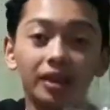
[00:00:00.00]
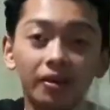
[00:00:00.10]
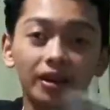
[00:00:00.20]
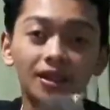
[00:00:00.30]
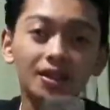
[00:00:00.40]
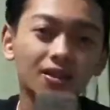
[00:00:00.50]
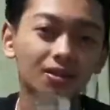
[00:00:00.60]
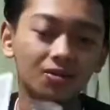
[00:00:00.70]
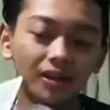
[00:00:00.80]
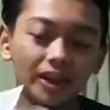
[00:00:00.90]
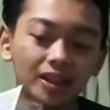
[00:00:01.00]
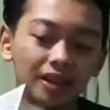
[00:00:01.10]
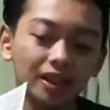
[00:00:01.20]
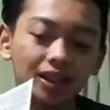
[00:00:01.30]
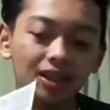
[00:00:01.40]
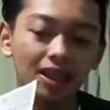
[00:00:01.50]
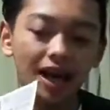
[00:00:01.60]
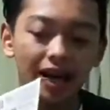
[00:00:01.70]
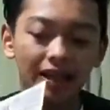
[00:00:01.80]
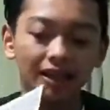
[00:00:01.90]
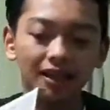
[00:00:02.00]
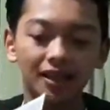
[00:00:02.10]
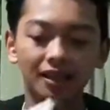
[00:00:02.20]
Now, I can start collecting this line.